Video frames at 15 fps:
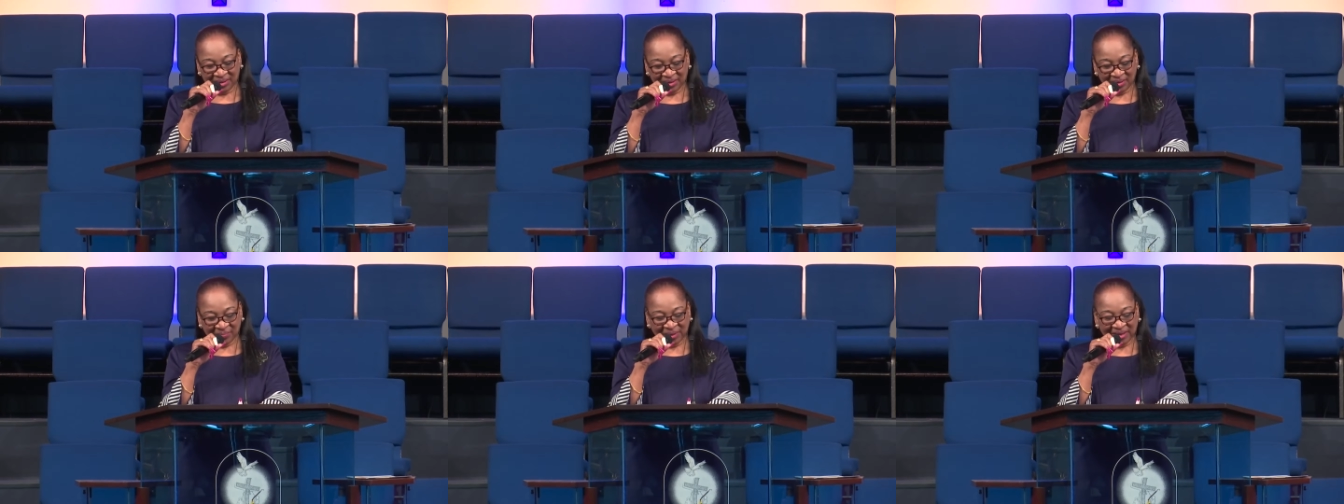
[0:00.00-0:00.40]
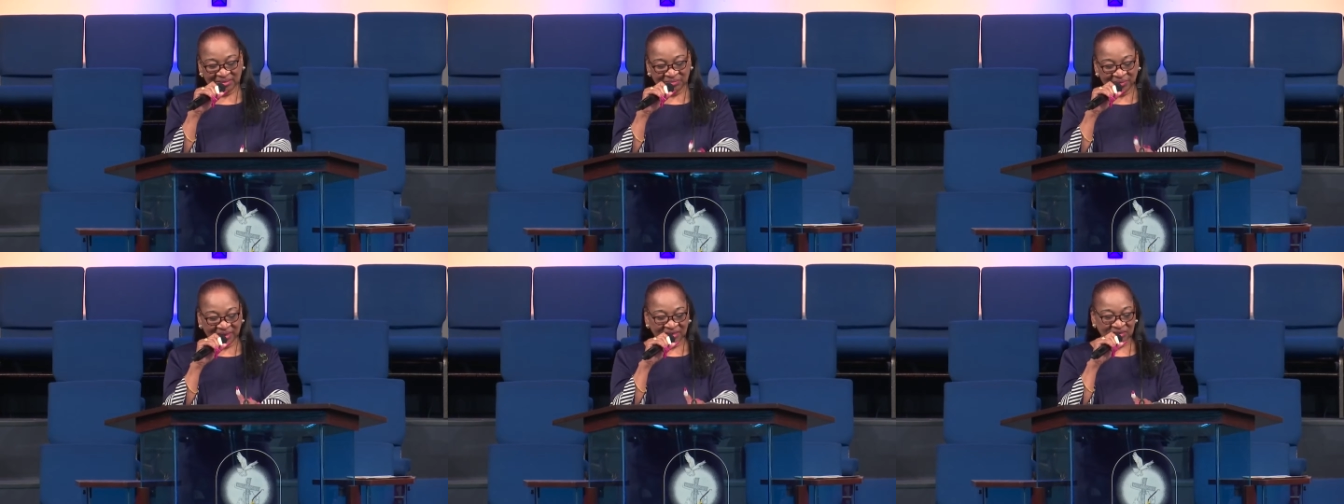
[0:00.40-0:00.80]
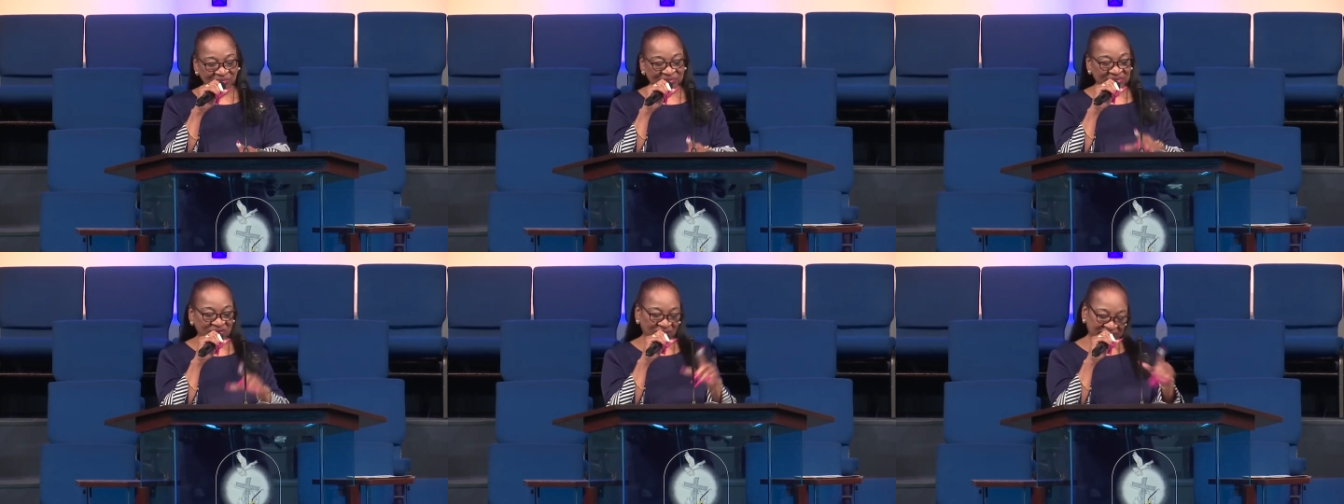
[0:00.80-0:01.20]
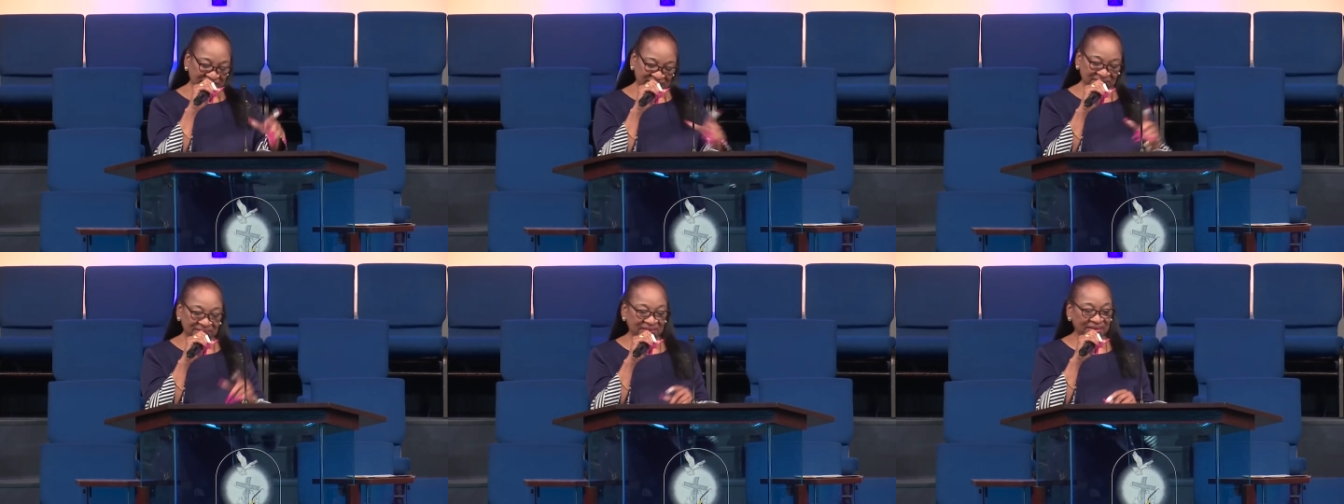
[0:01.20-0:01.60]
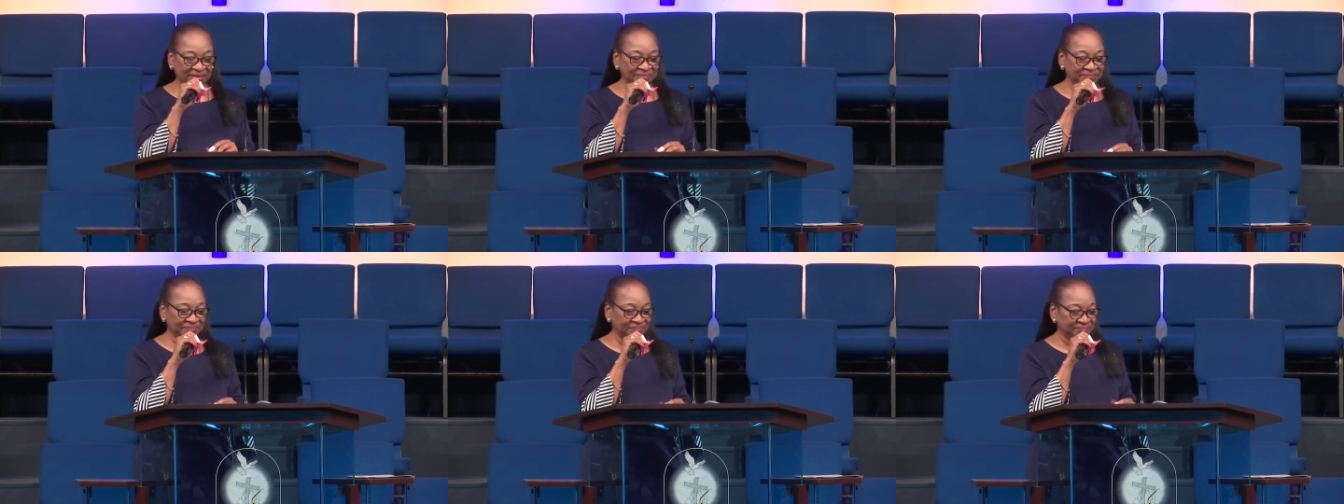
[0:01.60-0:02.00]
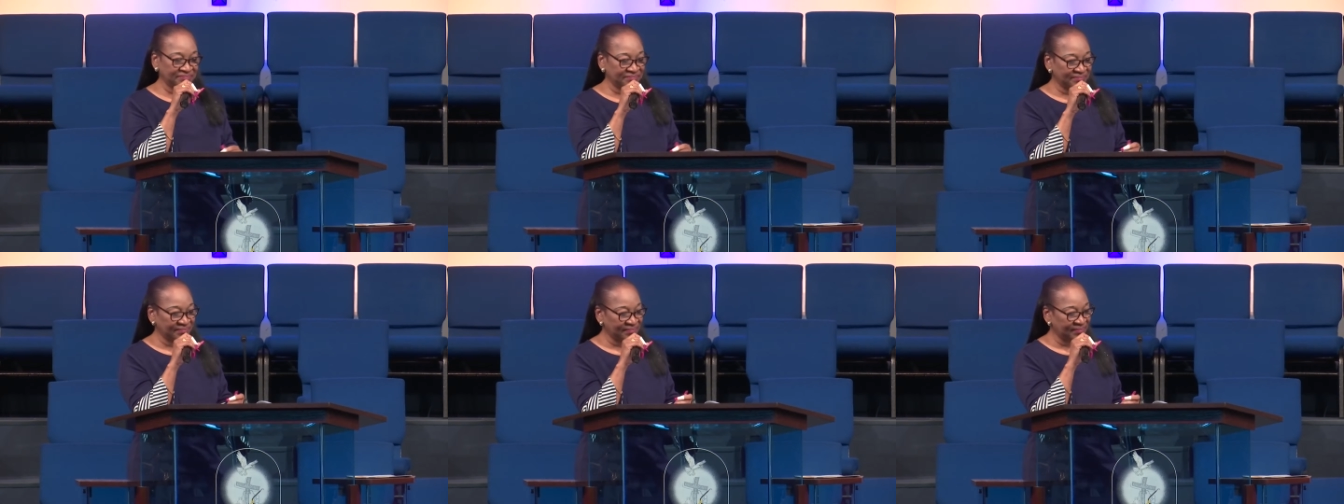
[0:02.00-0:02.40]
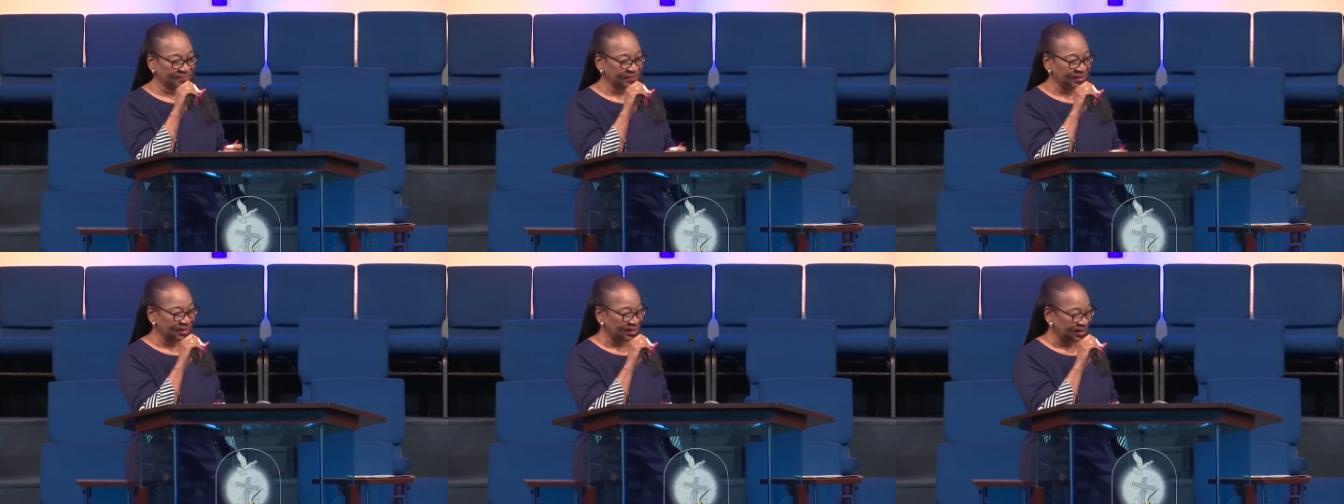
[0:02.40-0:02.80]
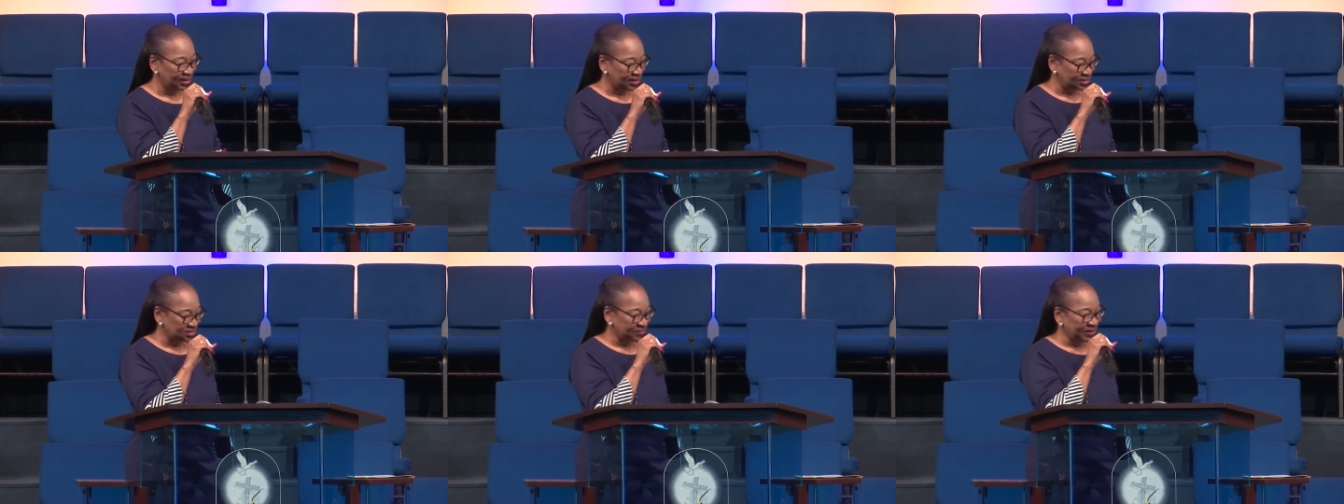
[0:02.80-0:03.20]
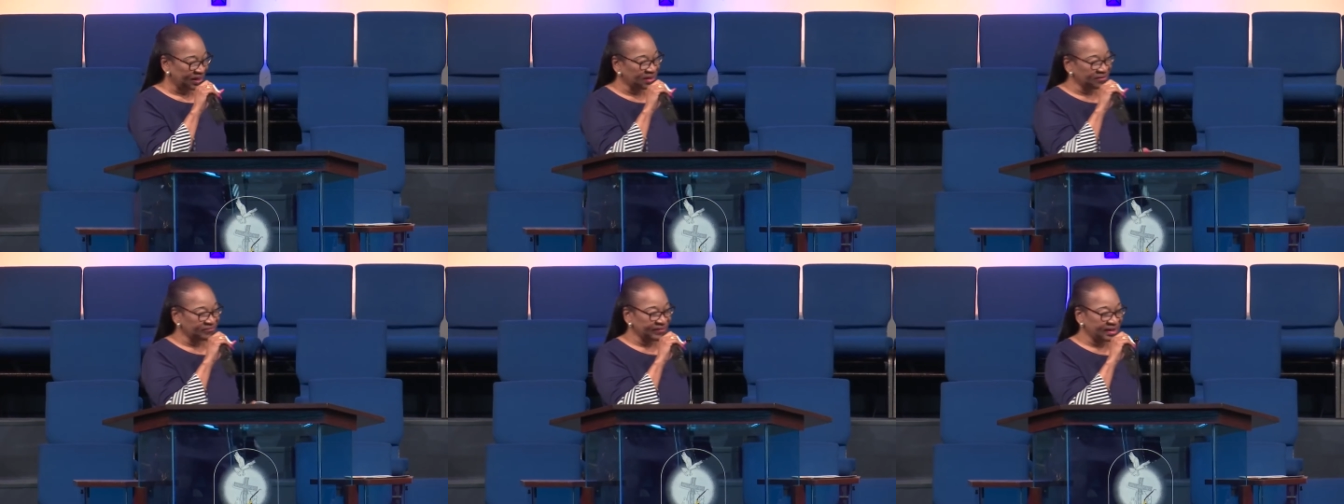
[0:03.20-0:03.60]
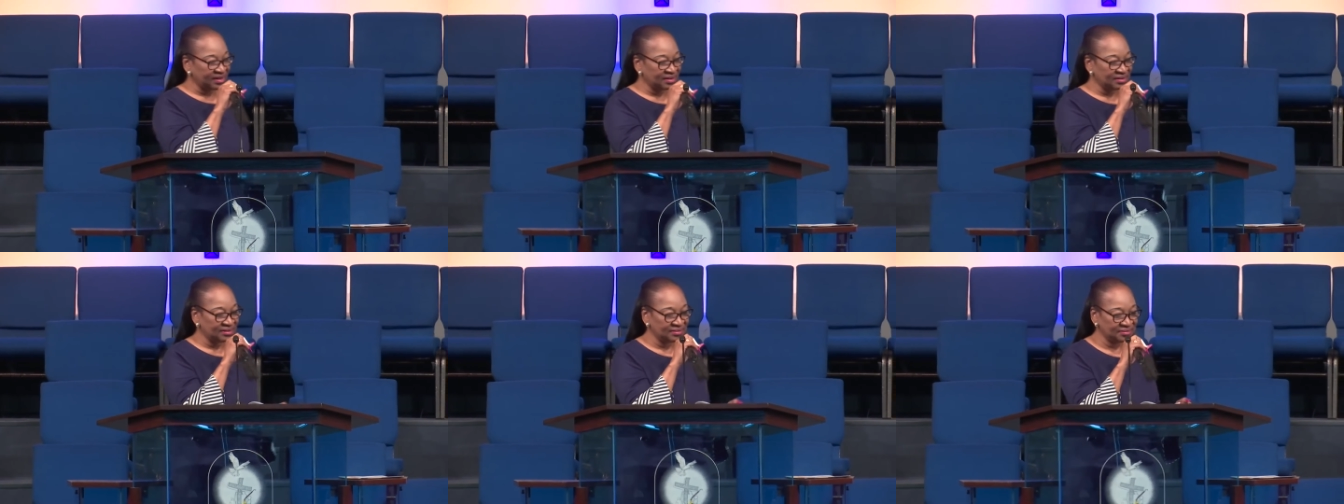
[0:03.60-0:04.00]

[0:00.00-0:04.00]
Bartimaeus was not his name. As a matter of fact,